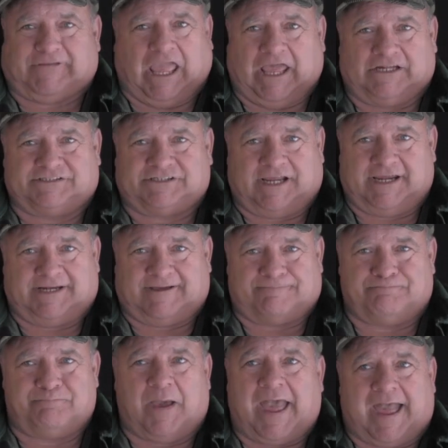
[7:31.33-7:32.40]
can't say
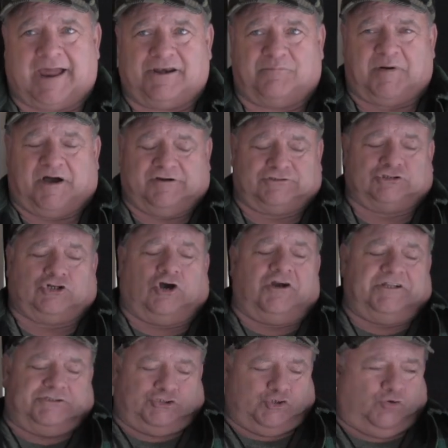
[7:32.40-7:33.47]
enough bad about a
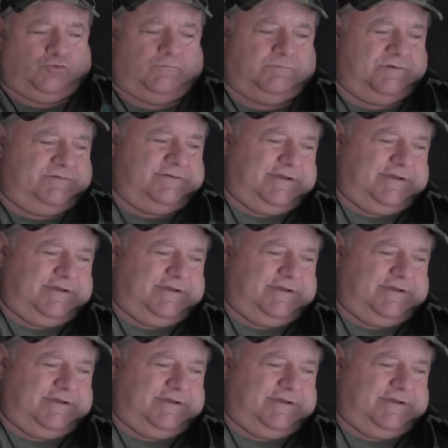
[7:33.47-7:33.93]
Sonotube.